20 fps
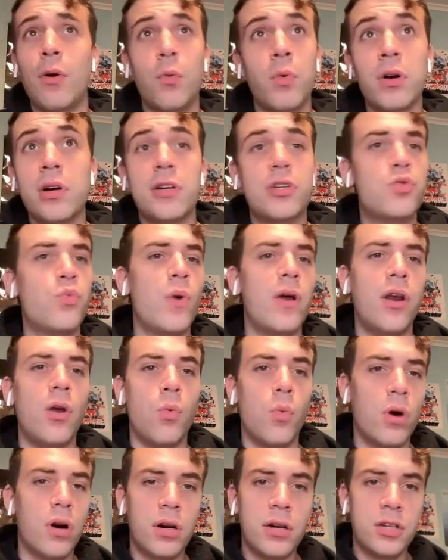it works when it
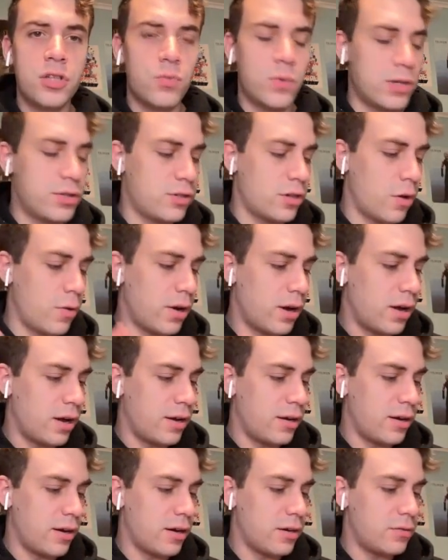works, what's going on
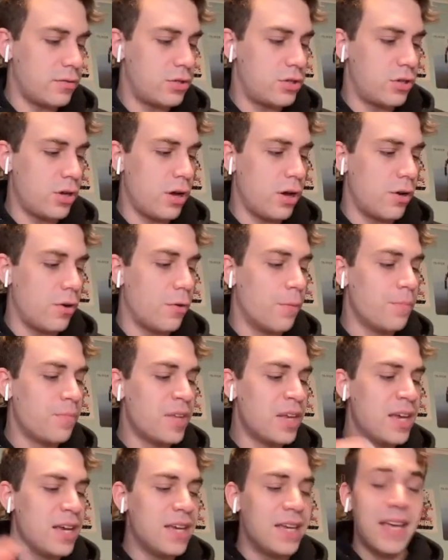here. So,
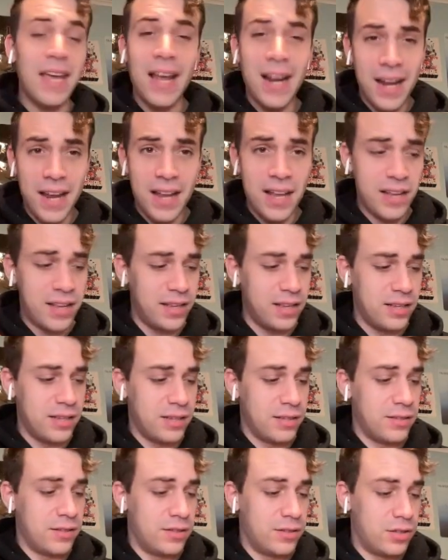it
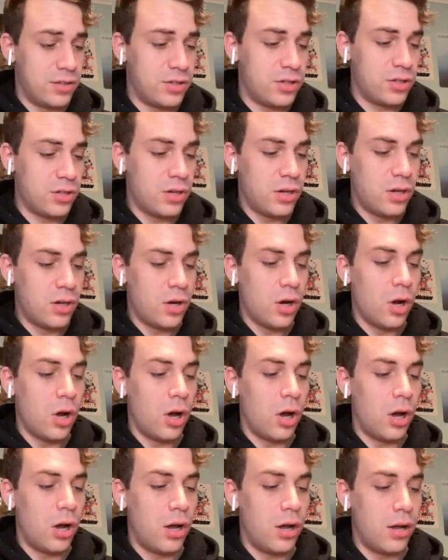is
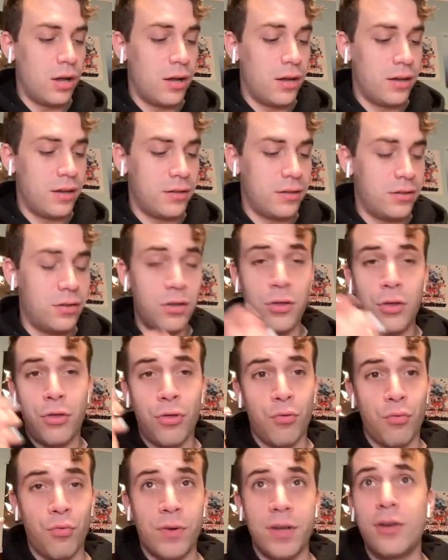uh,
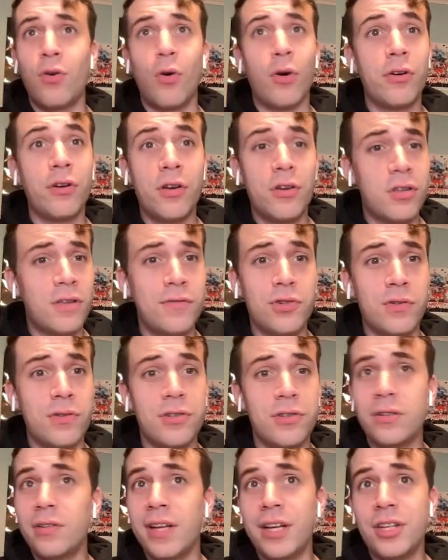three quarters of Choose
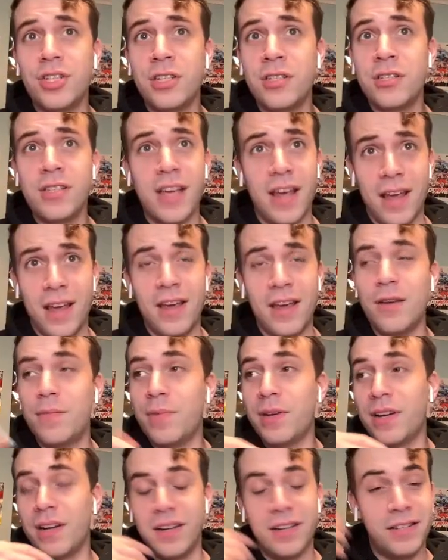Your Legends 8
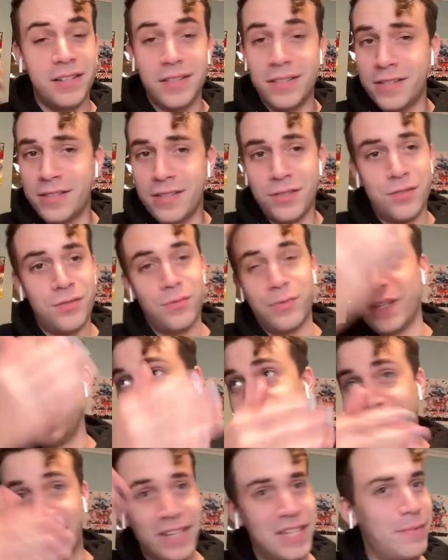because we
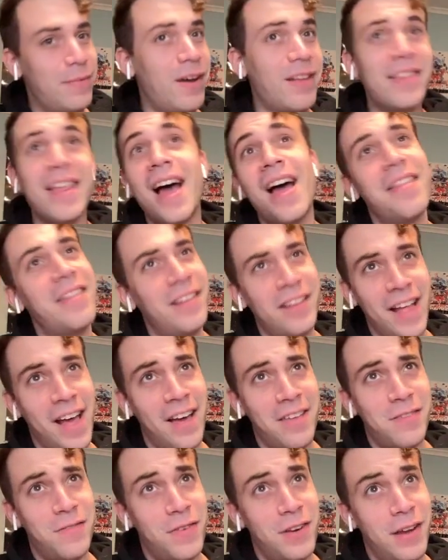talked about that in the
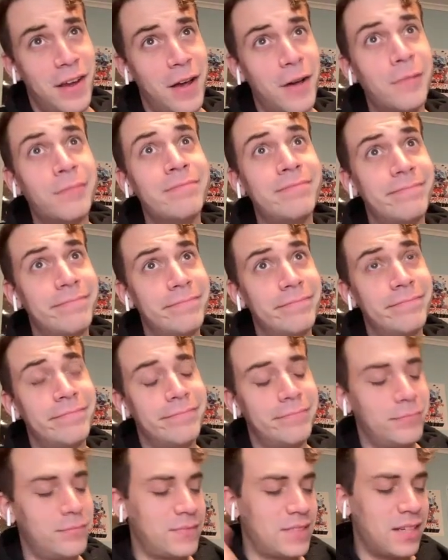last video.
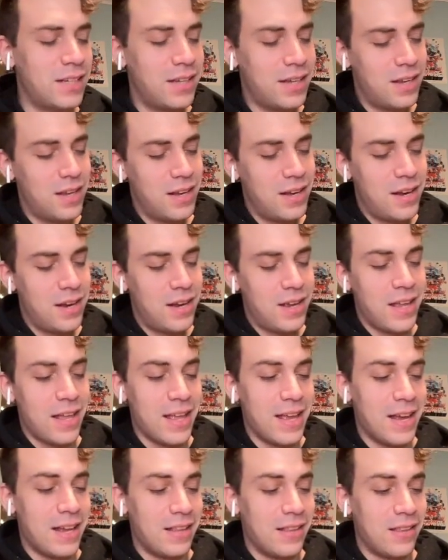
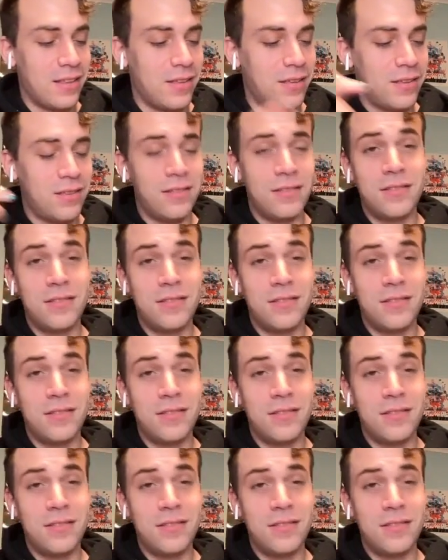It's